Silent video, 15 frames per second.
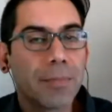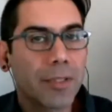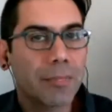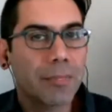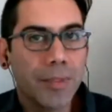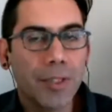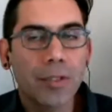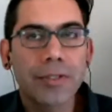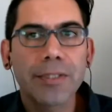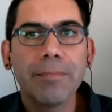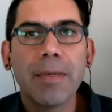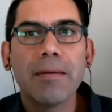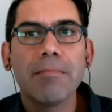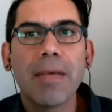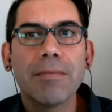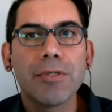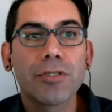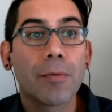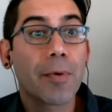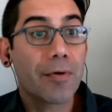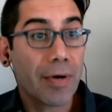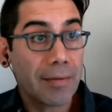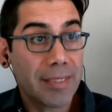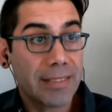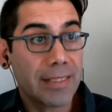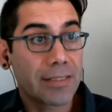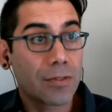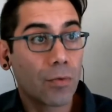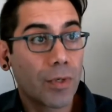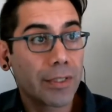but you know there may be some
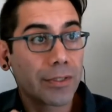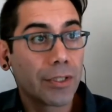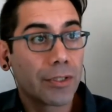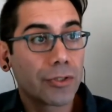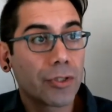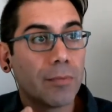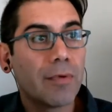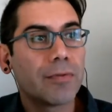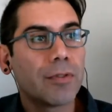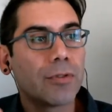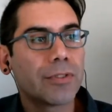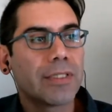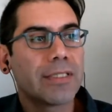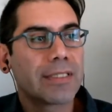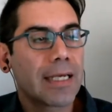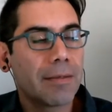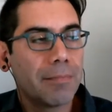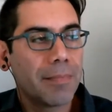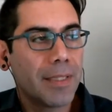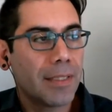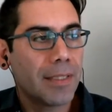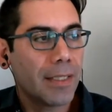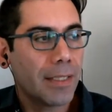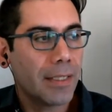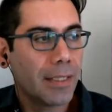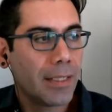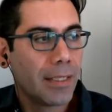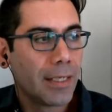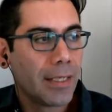crevices where some of those things can be uh,